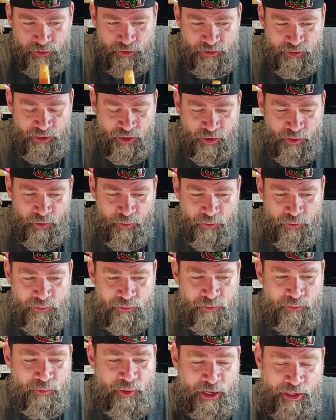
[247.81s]
So
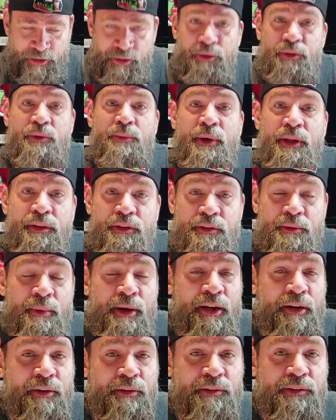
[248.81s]
I do smell the
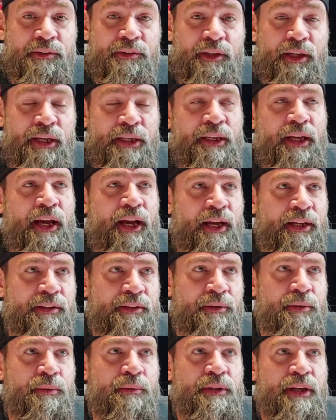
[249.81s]
tomatoes. It, I
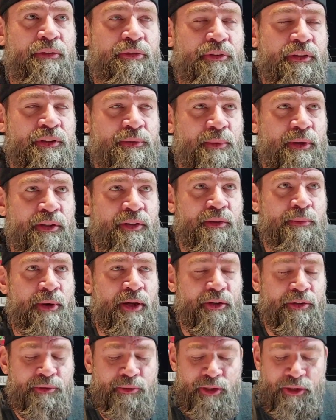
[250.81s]
do definitely smell the
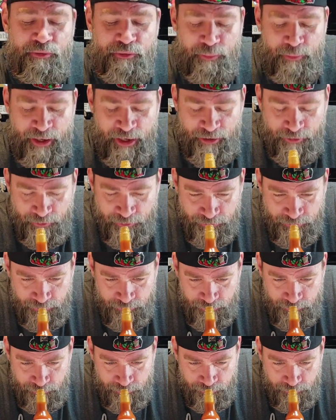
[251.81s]
tomatoes right off the bat.
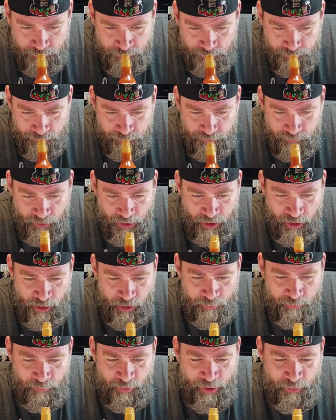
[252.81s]

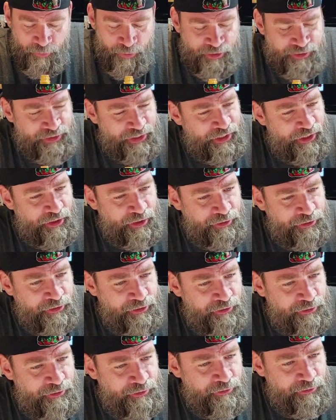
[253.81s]
Um, I want to say
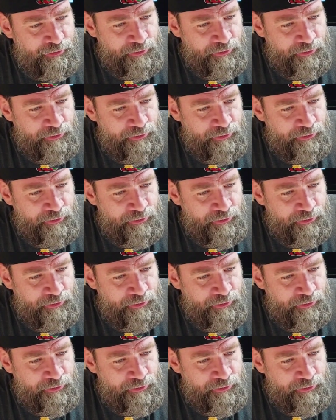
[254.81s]
onion.